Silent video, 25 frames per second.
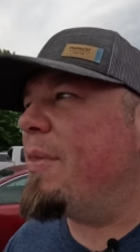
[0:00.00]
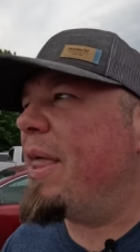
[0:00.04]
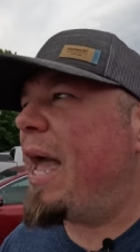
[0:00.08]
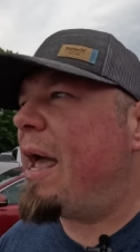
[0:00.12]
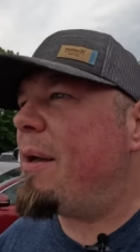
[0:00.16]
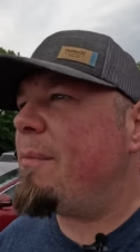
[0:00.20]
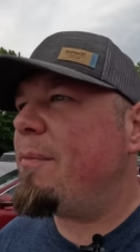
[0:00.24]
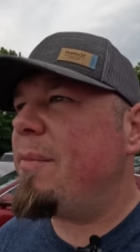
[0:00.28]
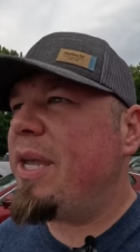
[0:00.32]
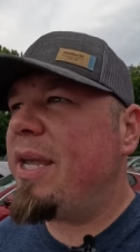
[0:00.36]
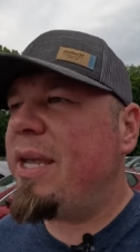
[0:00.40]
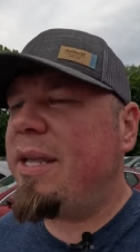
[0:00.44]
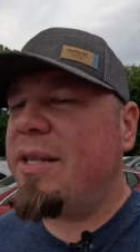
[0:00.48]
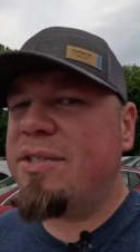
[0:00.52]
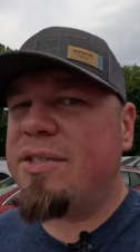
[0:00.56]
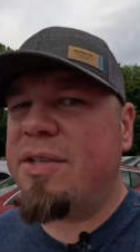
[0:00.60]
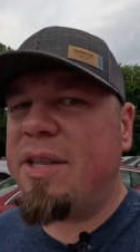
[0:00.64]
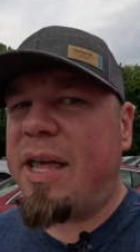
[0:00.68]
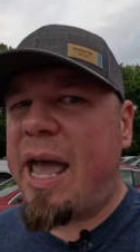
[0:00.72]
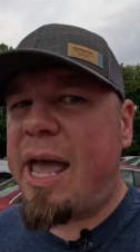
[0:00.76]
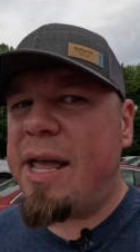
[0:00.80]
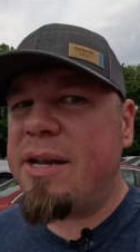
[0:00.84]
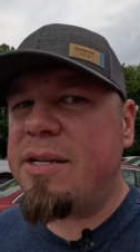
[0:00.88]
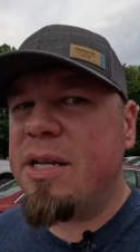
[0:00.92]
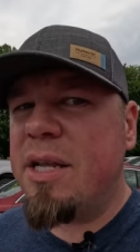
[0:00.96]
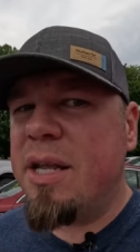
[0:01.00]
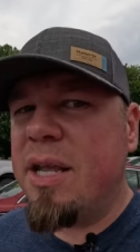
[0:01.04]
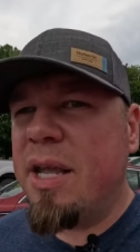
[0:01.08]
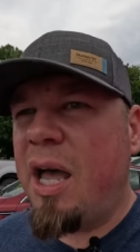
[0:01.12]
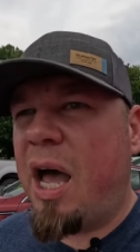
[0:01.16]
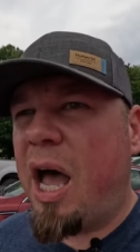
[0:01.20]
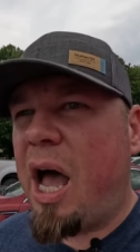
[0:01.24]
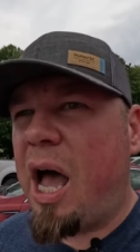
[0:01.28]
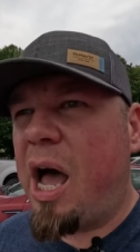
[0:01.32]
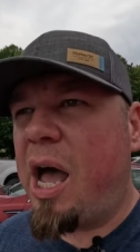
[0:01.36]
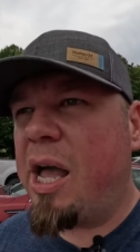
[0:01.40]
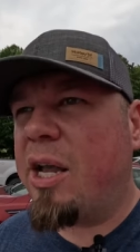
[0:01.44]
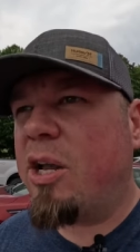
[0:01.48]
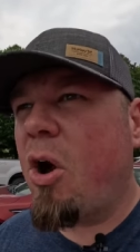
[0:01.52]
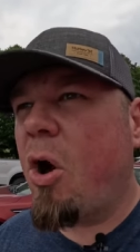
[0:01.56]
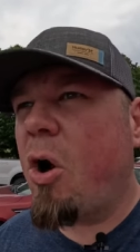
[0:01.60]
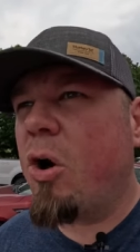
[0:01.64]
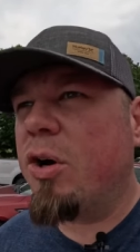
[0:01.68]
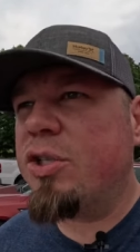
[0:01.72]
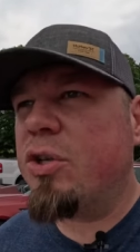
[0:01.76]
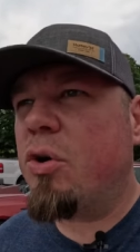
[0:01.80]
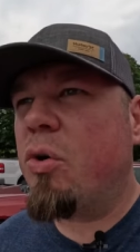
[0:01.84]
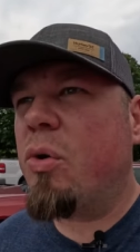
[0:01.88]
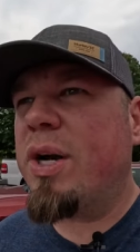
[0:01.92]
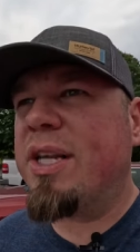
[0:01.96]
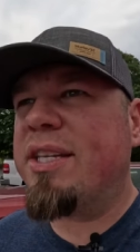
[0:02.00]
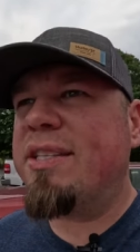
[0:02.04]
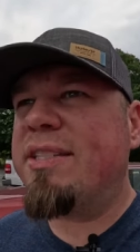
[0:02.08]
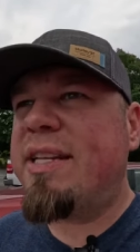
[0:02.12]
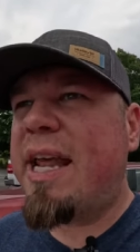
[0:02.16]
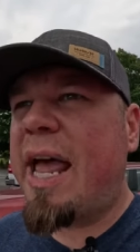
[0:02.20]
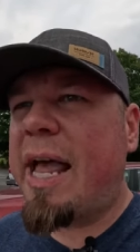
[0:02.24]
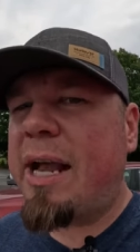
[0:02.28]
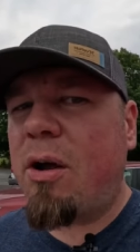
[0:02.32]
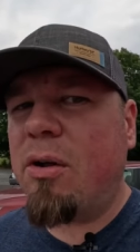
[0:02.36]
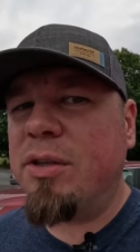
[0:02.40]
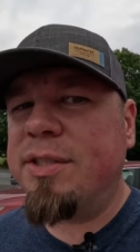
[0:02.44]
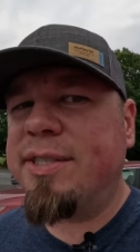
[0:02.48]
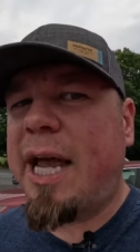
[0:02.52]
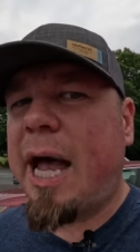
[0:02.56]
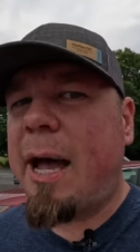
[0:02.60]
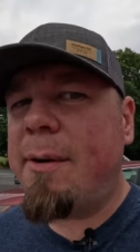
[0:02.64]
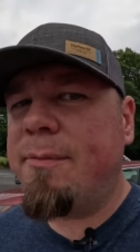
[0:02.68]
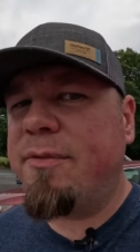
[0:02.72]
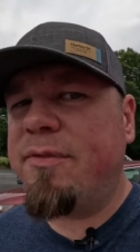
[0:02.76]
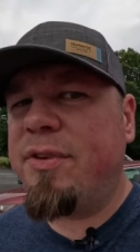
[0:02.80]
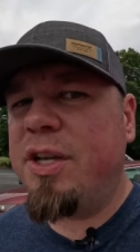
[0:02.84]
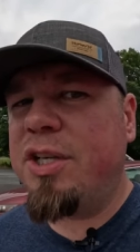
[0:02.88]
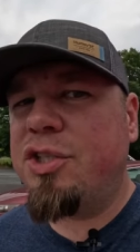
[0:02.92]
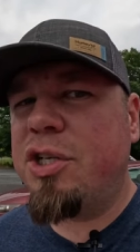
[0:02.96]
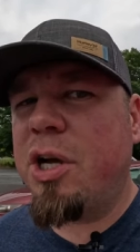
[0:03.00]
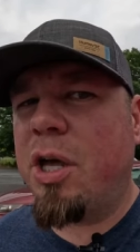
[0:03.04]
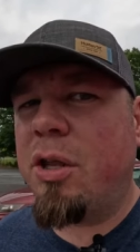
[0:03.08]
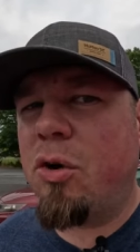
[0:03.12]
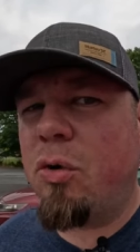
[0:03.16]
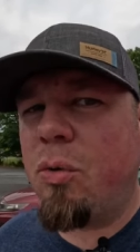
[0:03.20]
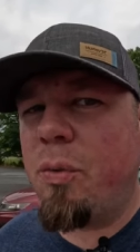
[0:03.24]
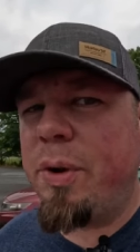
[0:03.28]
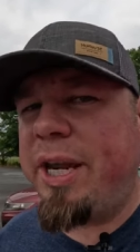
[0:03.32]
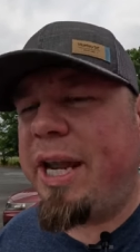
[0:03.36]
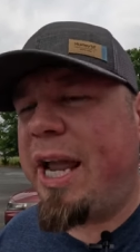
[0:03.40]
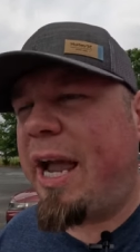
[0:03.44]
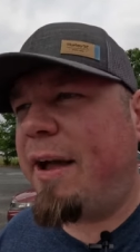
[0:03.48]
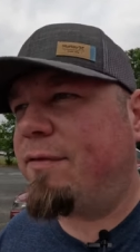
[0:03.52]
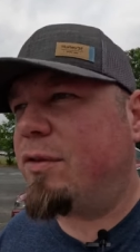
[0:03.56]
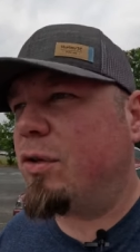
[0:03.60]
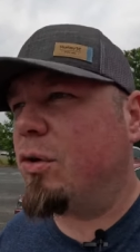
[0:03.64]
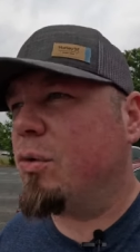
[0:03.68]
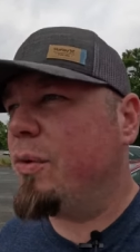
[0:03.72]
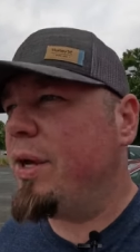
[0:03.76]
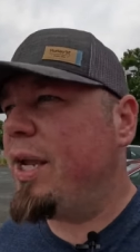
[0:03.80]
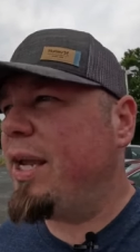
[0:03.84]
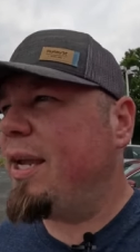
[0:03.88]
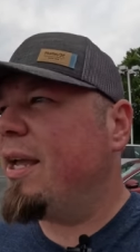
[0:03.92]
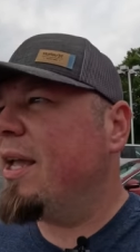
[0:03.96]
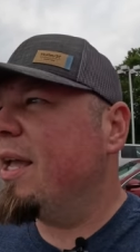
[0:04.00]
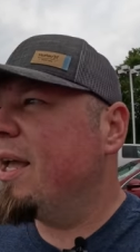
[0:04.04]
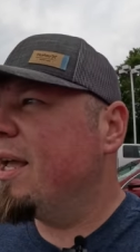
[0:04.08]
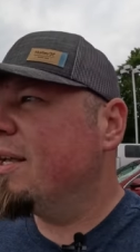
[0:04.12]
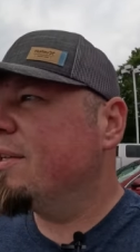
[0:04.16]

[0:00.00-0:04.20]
That means that uh, cars are going to stack on top of each other week after week.